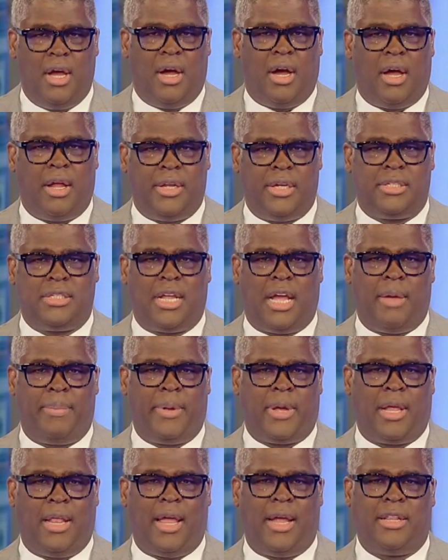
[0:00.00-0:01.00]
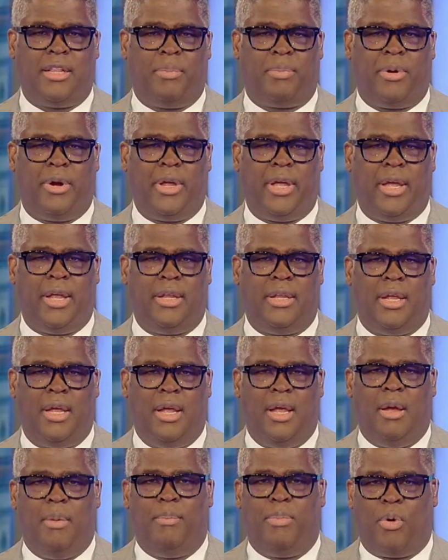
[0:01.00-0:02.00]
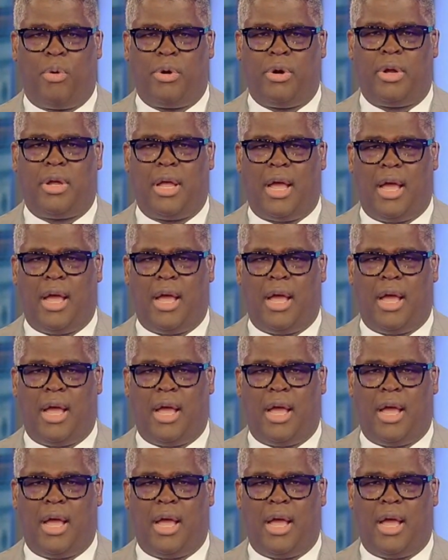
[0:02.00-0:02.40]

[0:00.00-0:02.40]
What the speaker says: On this topic, I'd like to bring in Border